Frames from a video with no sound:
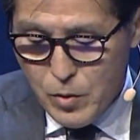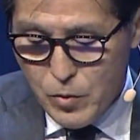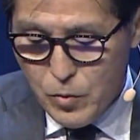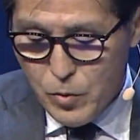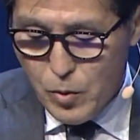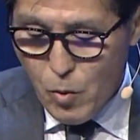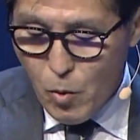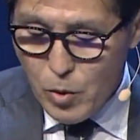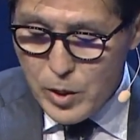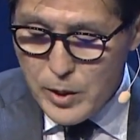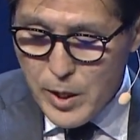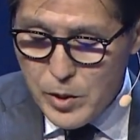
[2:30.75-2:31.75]
through
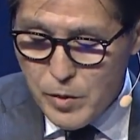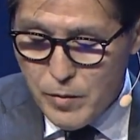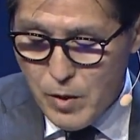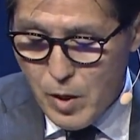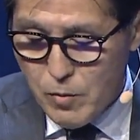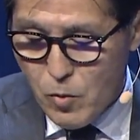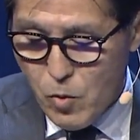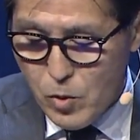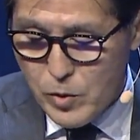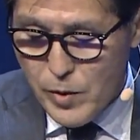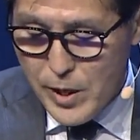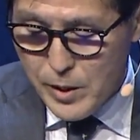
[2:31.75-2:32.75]
organization of
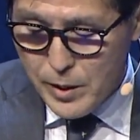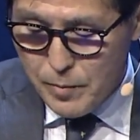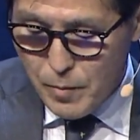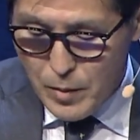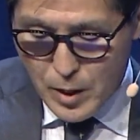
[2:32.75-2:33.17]
horse racing